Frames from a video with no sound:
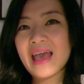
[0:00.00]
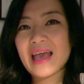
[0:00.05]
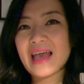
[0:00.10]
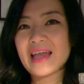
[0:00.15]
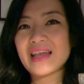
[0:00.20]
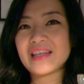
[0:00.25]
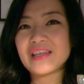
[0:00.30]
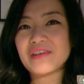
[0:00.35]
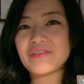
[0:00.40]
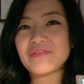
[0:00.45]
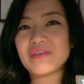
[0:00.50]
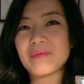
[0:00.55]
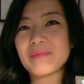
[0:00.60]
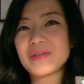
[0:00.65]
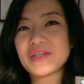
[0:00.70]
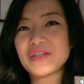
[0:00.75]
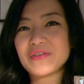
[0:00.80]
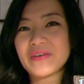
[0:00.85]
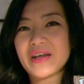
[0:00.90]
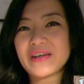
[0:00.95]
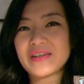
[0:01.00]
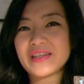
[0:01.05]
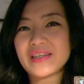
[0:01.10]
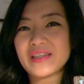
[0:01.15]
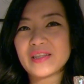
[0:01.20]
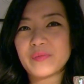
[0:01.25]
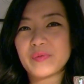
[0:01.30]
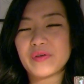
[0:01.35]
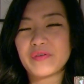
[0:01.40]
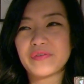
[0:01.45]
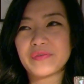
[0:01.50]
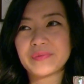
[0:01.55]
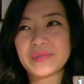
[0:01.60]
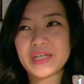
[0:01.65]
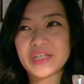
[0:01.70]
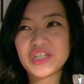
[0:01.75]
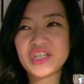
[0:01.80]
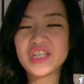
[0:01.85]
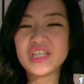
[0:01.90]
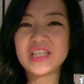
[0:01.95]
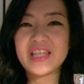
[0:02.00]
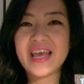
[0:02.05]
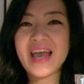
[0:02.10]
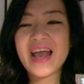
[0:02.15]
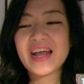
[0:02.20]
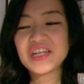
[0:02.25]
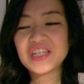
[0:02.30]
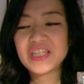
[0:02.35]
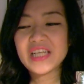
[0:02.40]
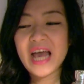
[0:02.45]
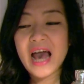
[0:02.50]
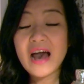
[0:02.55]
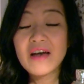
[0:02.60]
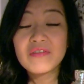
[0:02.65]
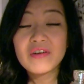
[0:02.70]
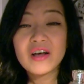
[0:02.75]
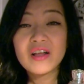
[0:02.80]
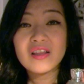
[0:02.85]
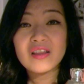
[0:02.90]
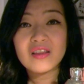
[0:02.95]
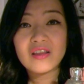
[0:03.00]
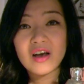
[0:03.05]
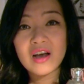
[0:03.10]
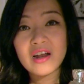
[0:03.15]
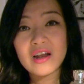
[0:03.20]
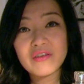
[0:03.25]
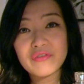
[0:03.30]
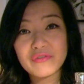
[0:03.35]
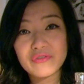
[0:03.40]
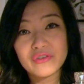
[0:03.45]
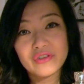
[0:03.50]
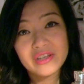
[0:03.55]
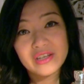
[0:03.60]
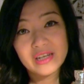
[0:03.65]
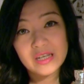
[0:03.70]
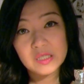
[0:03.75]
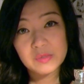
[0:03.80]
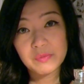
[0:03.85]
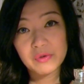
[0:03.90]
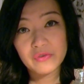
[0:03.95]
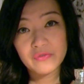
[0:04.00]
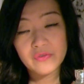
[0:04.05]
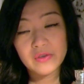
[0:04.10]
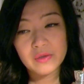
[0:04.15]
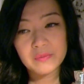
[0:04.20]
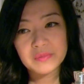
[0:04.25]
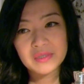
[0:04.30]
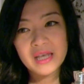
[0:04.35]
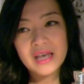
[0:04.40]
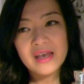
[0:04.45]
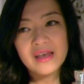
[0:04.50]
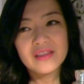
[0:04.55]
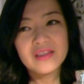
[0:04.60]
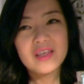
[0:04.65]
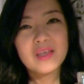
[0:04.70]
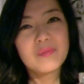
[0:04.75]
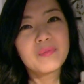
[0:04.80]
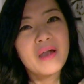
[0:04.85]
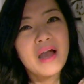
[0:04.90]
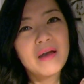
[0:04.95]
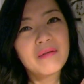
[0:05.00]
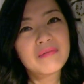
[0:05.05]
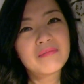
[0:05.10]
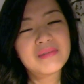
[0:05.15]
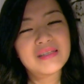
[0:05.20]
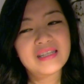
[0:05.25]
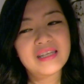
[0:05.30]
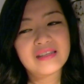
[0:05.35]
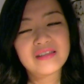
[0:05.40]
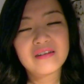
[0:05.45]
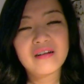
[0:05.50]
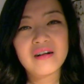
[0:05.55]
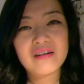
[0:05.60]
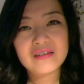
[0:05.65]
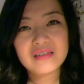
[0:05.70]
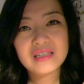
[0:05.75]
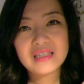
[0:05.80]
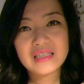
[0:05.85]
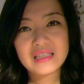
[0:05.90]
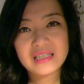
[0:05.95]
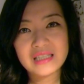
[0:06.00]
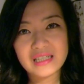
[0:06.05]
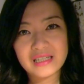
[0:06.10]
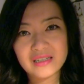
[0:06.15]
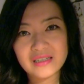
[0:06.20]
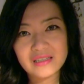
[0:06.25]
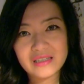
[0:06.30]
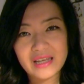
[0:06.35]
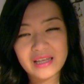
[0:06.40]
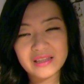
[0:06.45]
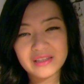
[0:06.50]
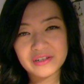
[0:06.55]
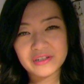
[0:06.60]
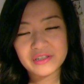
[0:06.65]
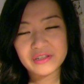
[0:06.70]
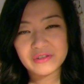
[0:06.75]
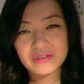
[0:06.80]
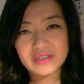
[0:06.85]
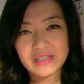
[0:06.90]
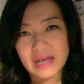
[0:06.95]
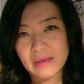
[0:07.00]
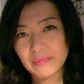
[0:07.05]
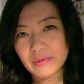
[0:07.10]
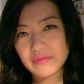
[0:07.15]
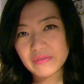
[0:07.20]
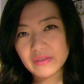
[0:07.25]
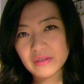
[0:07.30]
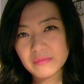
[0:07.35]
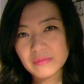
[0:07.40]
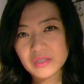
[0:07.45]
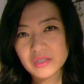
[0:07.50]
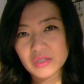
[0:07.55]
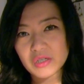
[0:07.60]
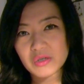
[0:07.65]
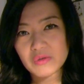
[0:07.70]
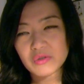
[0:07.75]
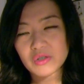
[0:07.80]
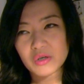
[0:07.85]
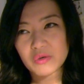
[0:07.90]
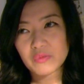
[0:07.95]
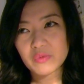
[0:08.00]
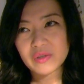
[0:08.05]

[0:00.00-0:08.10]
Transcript: and you rummage around in the perfume section, they actually have a lot of really nice perfumes. The only problem is that they're all sealed and there's no sample of them, so you don't